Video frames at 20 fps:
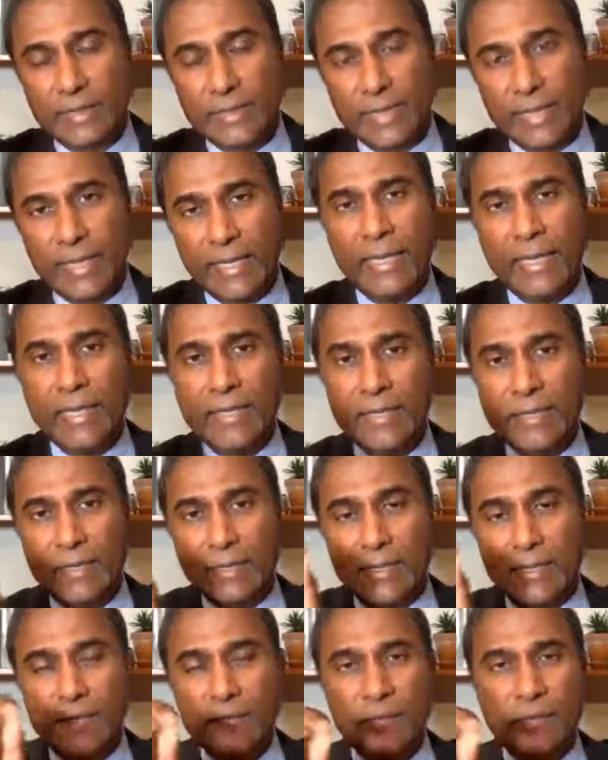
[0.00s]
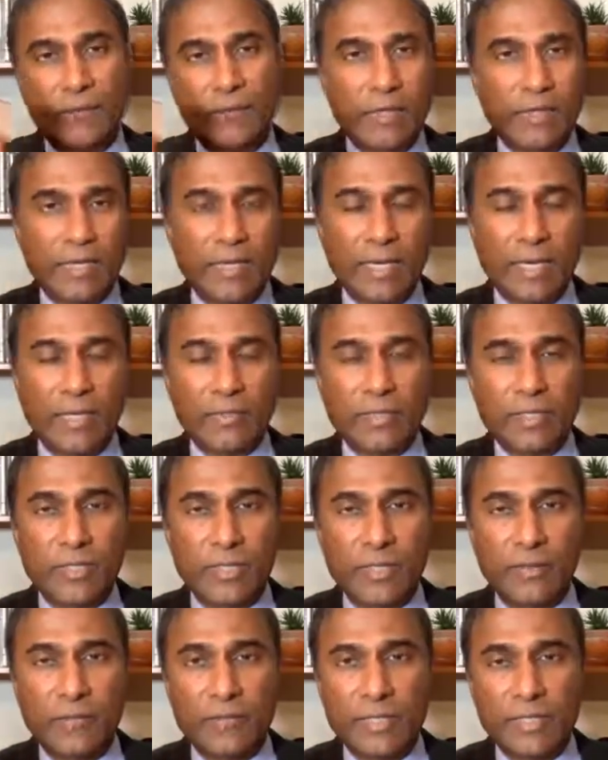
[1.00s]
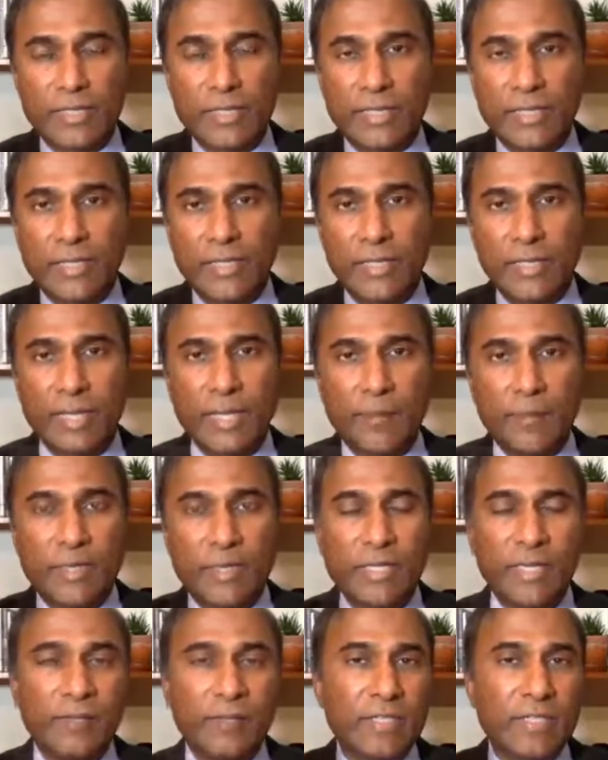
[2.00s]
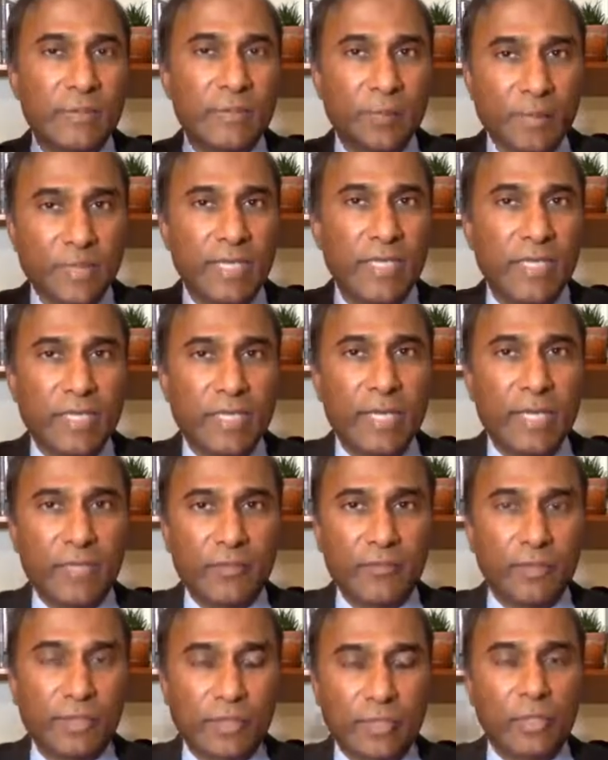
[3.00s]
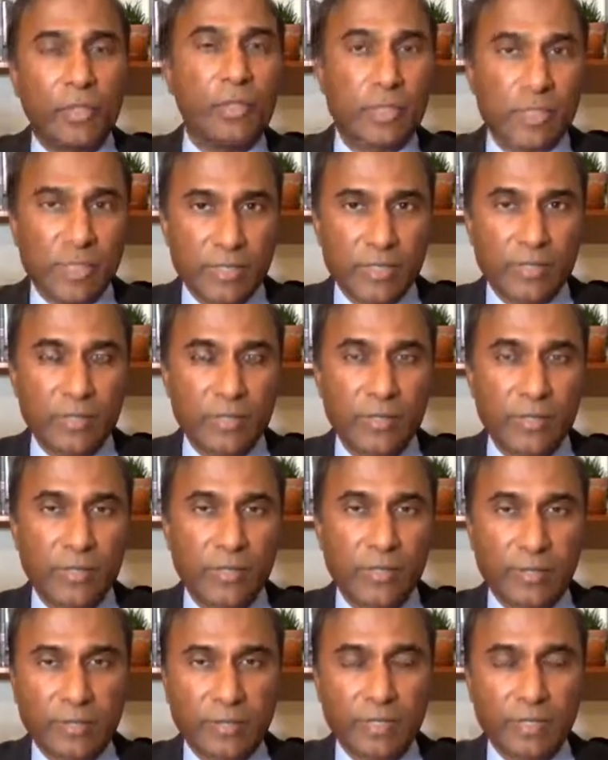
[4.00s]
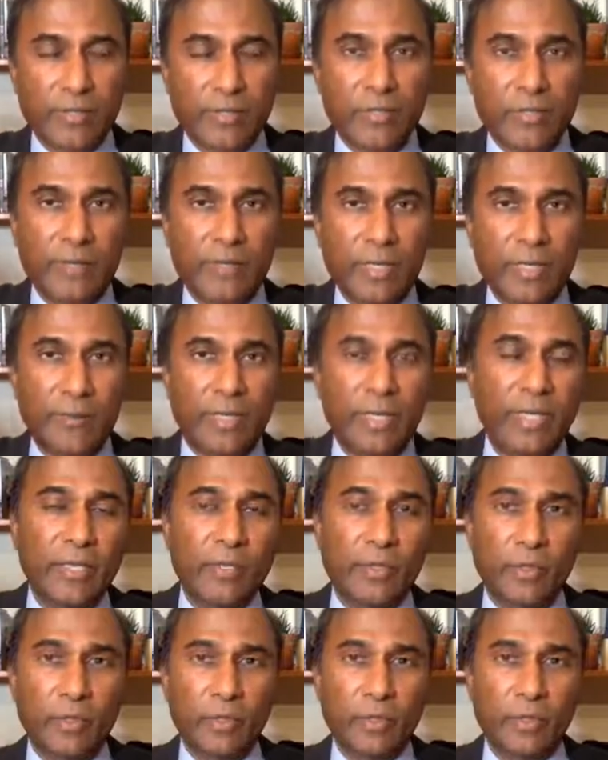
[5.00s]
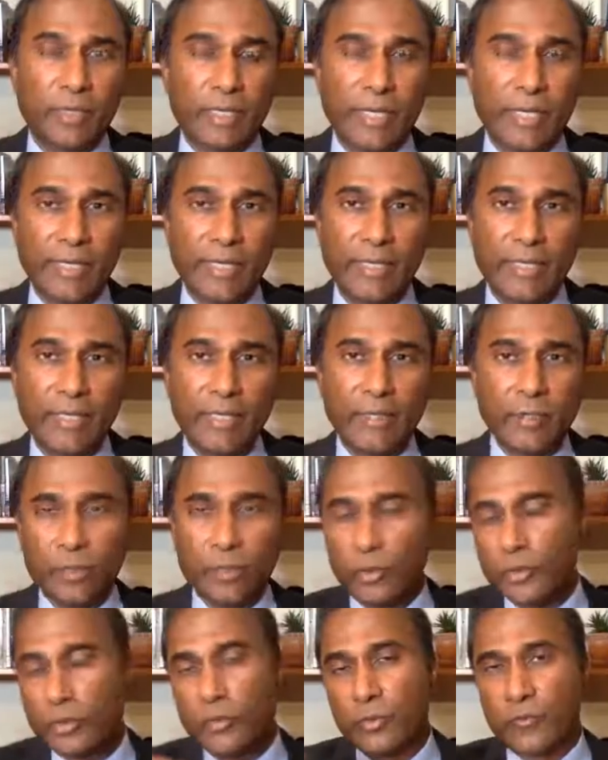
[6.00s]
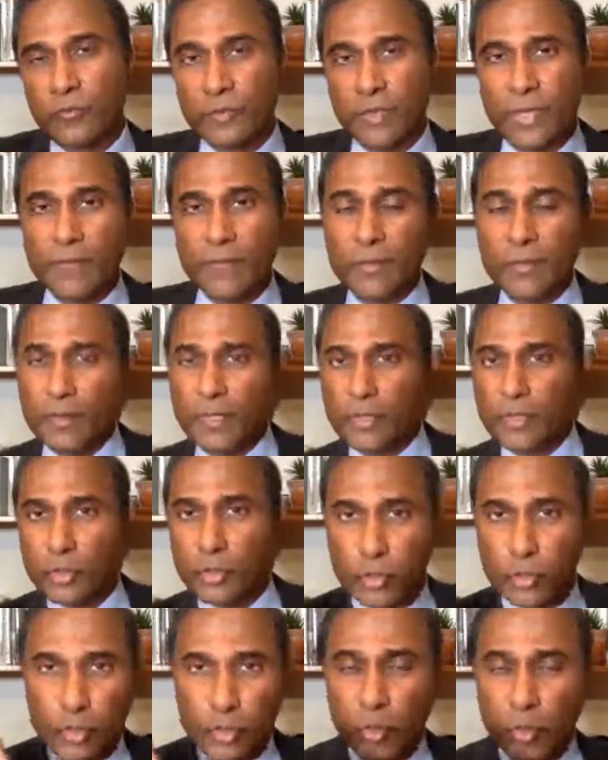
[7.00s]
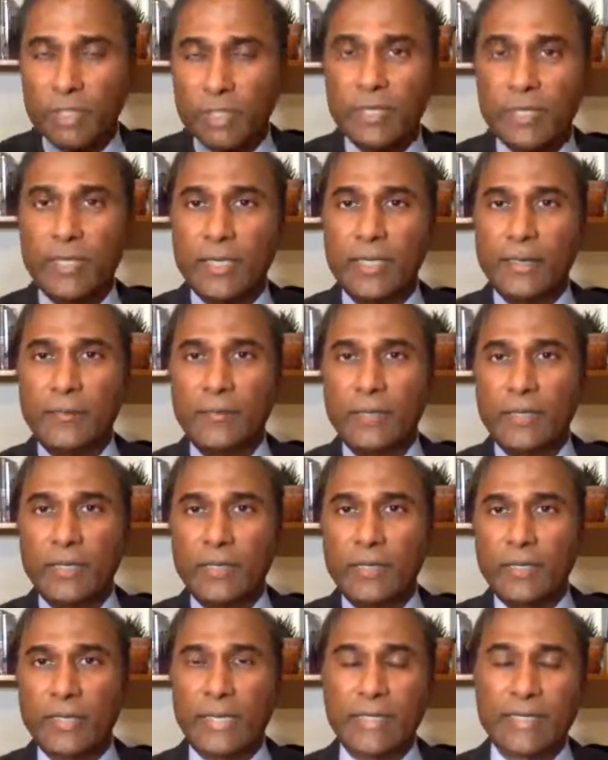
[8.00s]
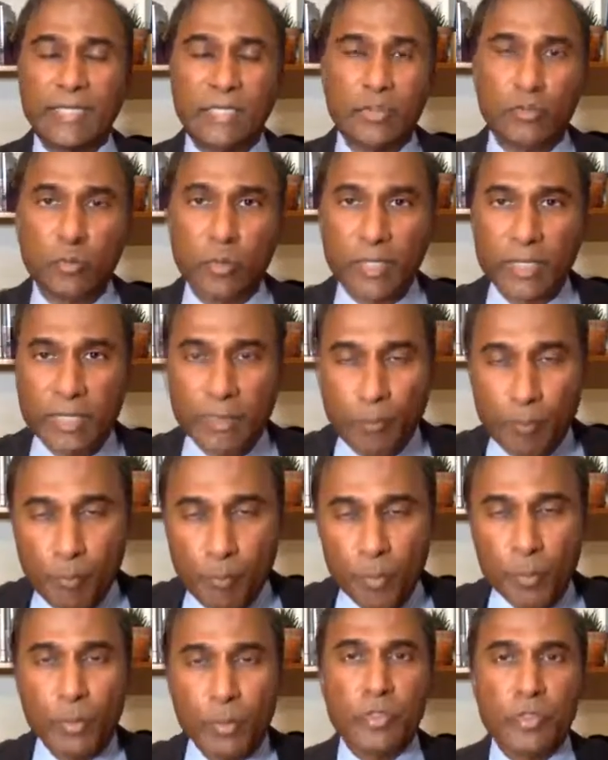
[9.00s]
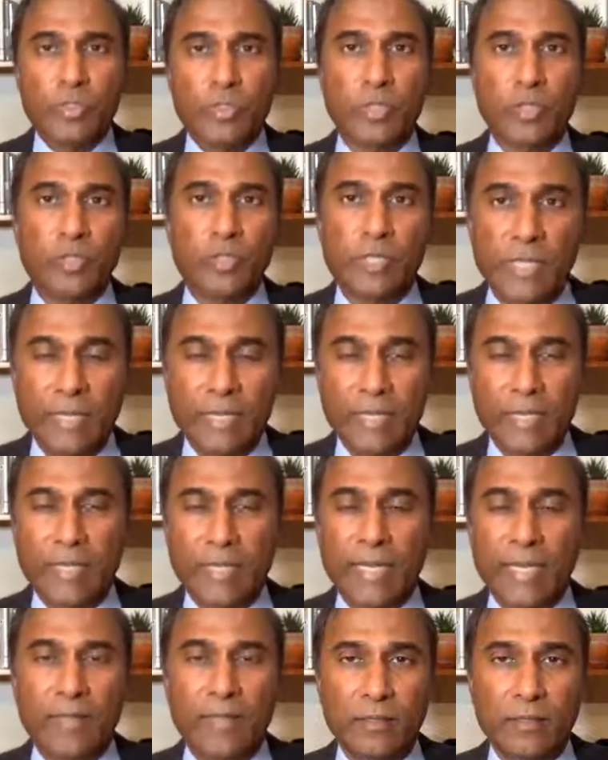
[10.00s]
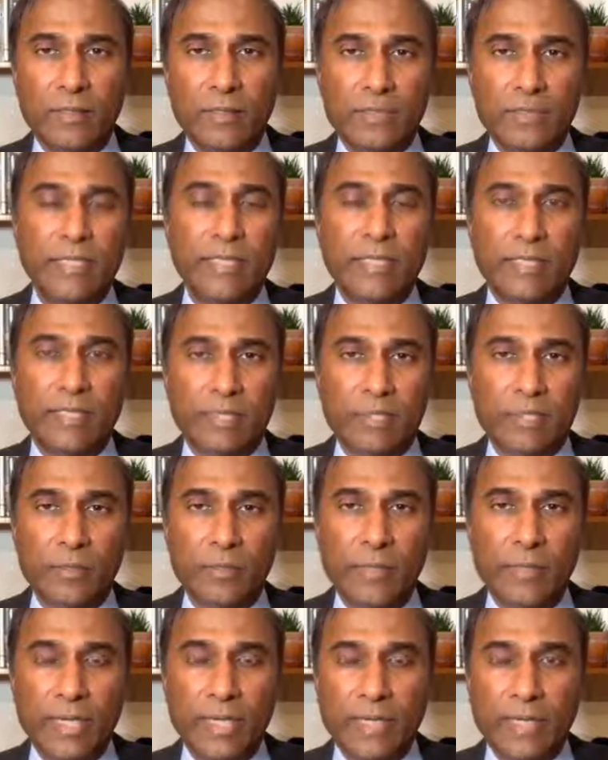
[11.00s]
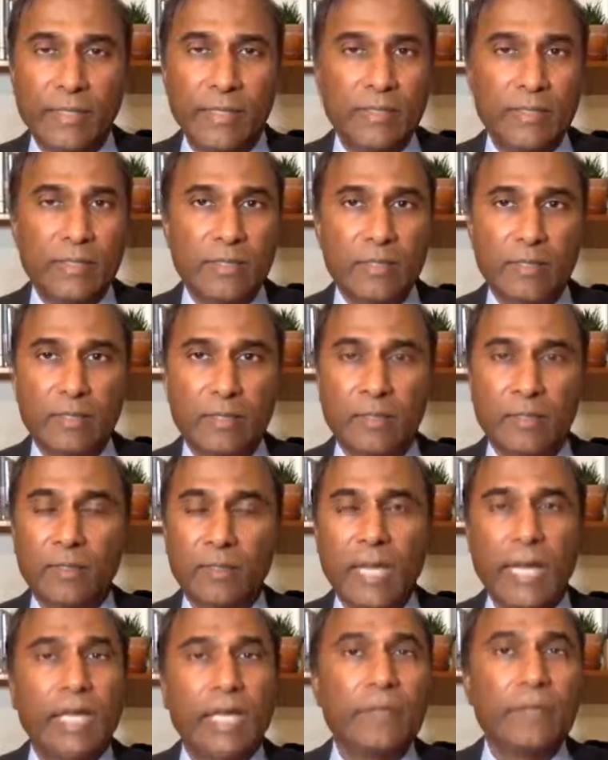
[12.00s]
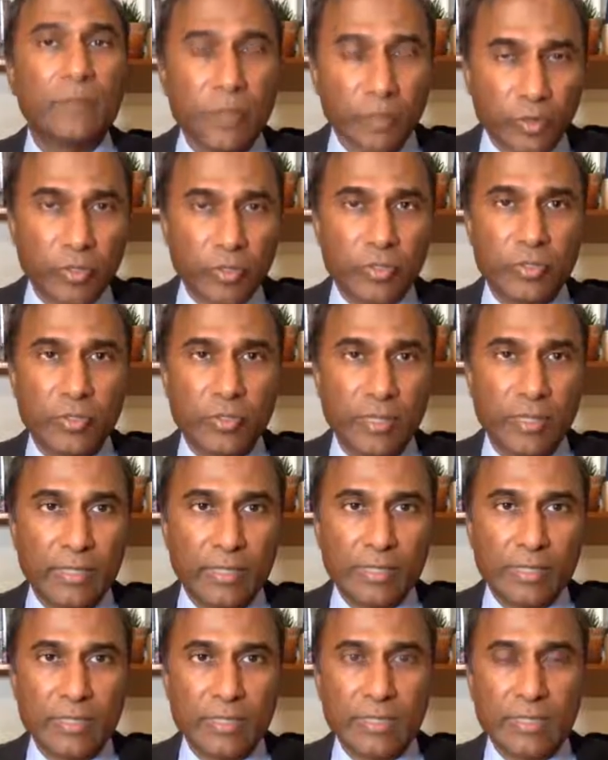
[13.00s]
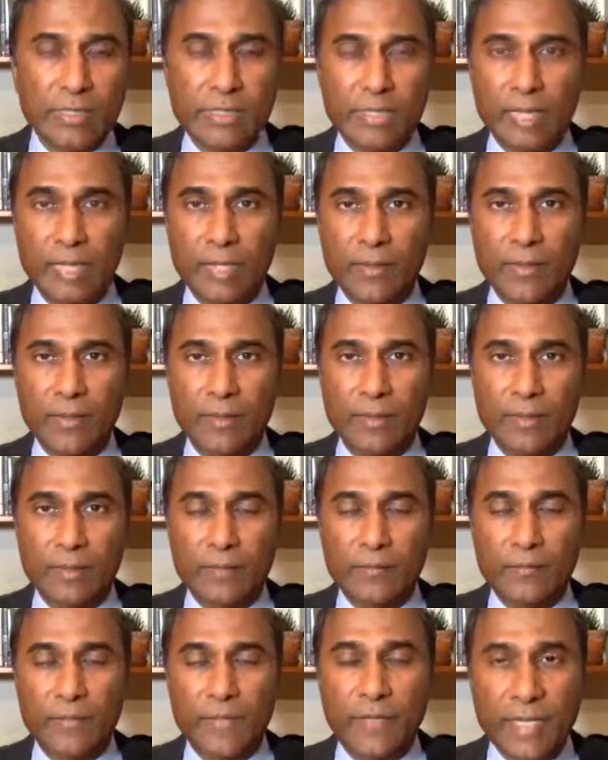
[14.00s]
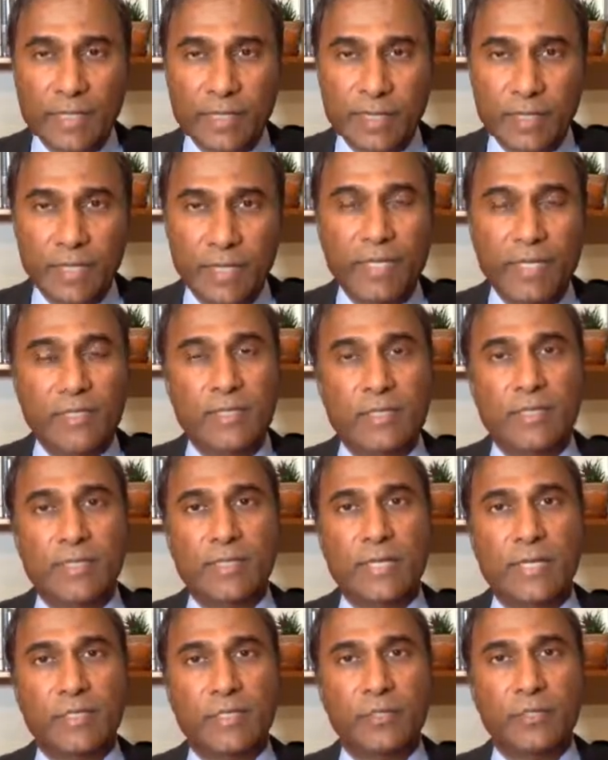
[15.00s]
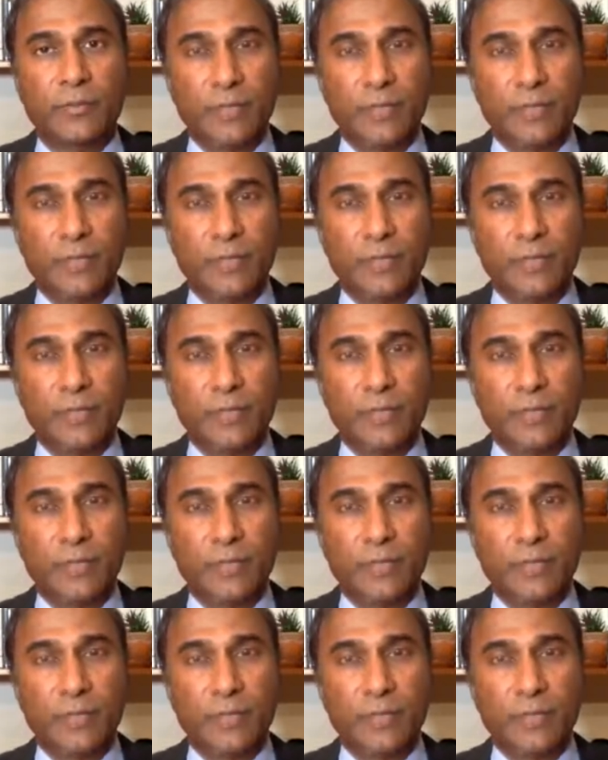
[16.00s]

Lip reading: A and 50,000 of D have been given as pediatric doses. Okay, particularly the vitamin A, you can go look at it. You don't do it forever, but a short time, and these really boost those catholicedins in your body. A lot of literature on this. This is not fake science. This is